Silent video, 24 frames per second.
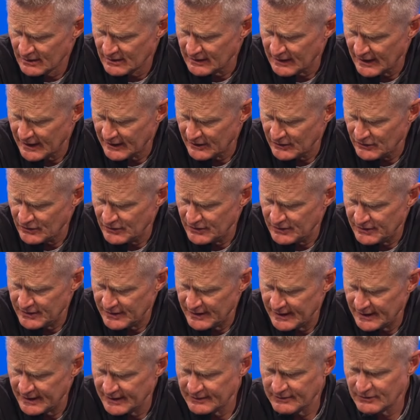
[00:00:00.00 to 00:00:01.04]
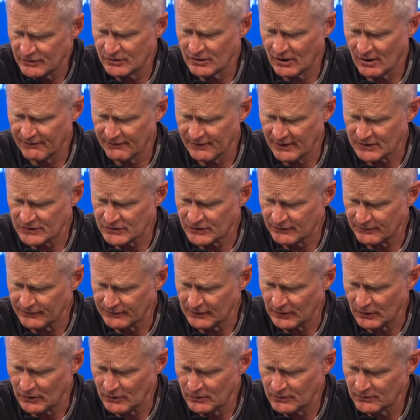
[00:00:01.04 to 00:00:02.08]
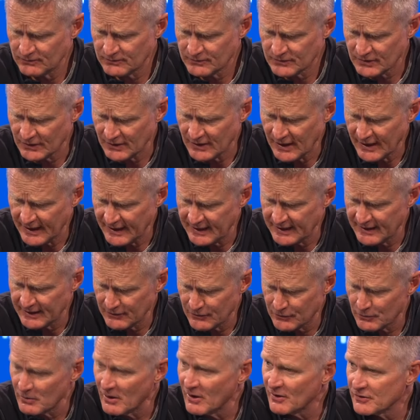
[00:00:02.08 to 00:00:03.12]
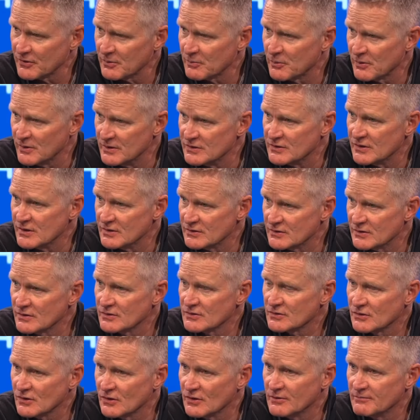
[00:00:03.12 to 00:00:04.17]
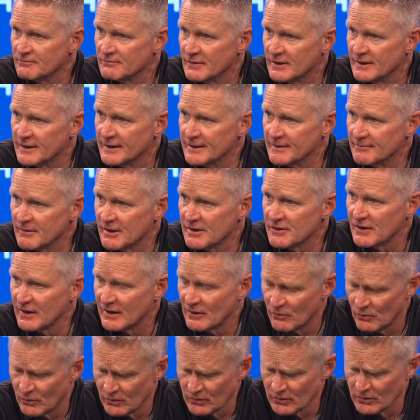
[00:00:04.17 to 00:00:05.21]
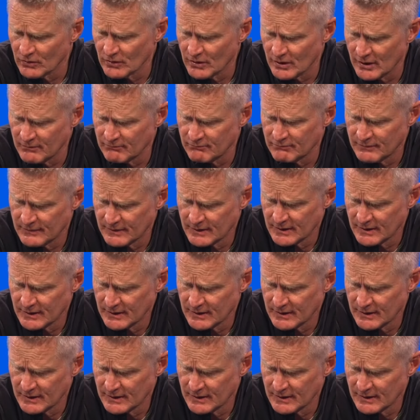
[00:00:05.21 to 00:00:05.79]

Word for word: a lot of good uh, good offensive flow tonight and throughout the preseason. So um, I think we're uh,